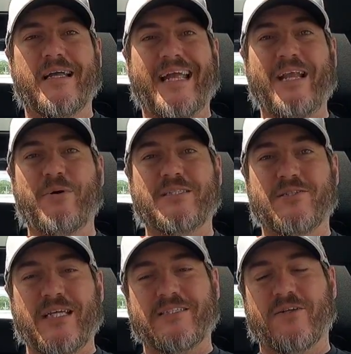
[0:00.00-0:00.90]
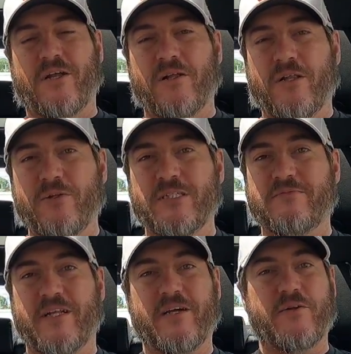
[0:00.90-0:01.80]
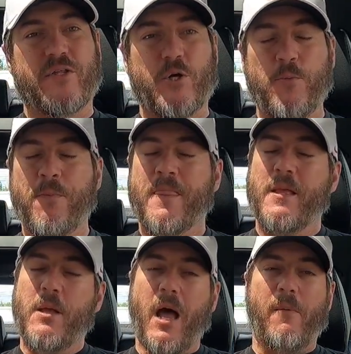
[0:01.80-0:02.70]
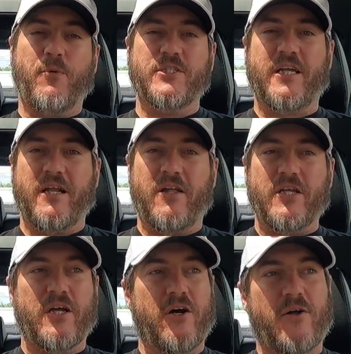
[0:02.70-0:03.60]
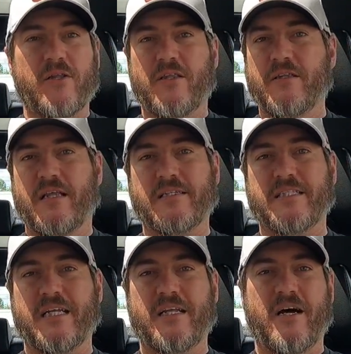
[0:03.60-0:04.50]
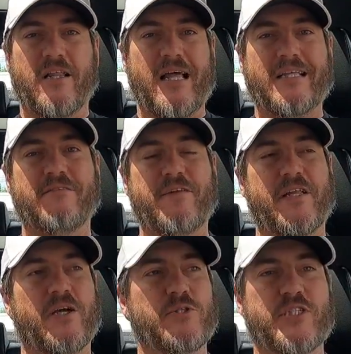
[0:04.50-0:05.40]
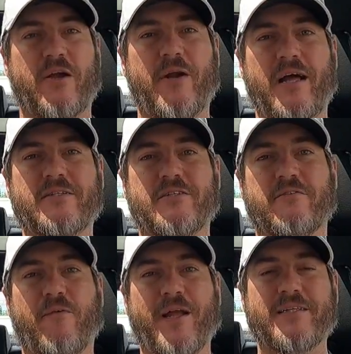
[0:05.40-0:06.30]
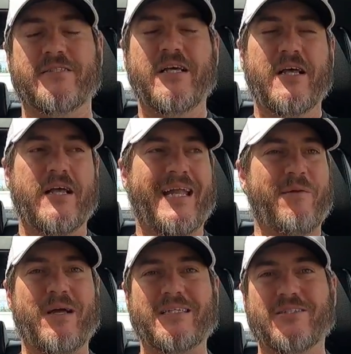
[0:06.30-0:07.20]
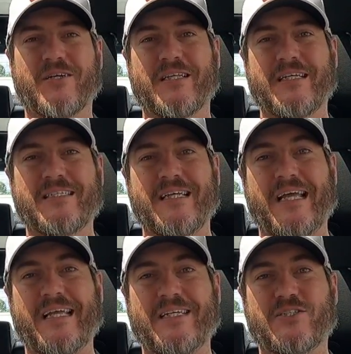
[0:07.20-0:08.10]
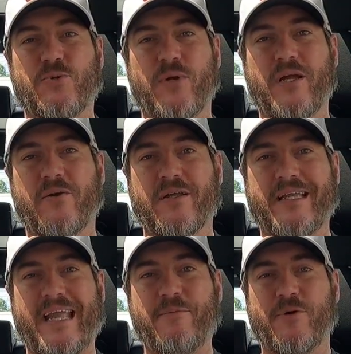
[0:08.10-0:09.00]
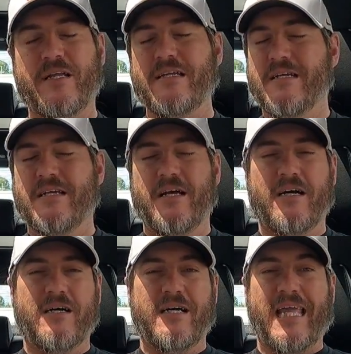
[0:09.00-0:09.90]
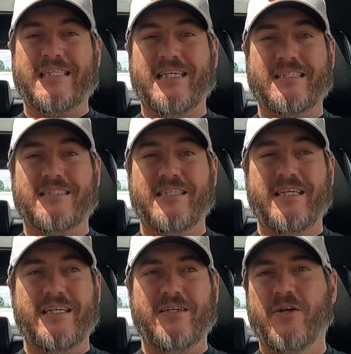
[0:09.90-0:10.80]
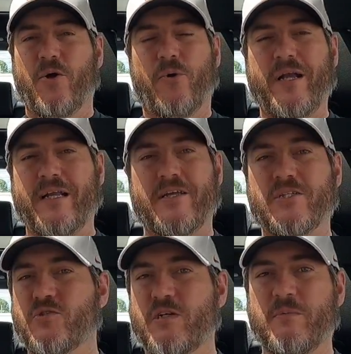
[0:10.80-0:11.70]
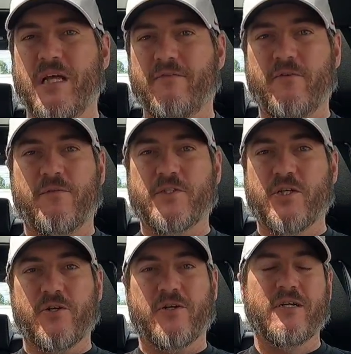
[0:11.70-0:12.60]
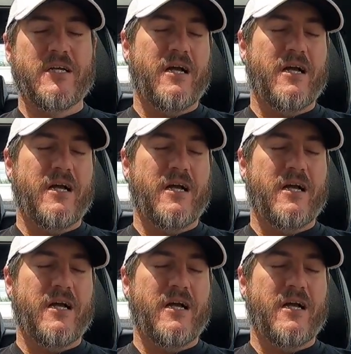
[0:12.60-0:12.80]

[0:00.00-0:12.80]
Anyway, so that's going to conclude this video though. I appreciate all of y'all. Like I said, like the video, share it out to your friends. Anybody that's looking to get a Toyota Camry, XSE, or any other trim level, for sure,